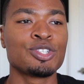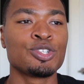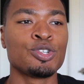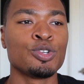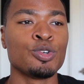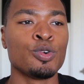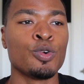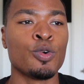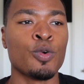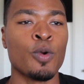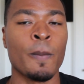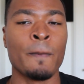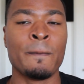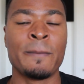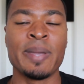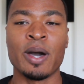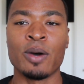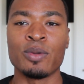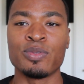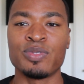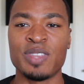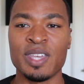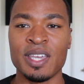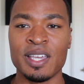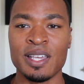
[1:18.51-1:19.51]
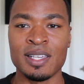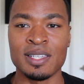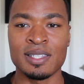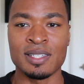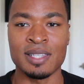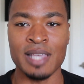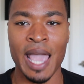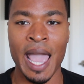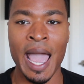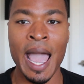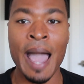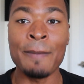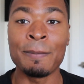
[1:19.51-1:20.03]
to build
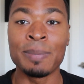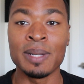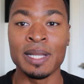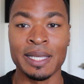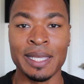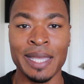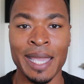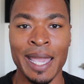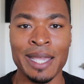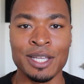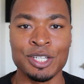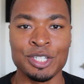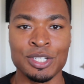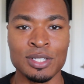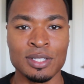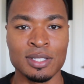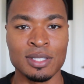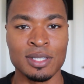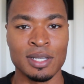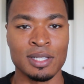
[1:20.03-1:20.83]
these applications,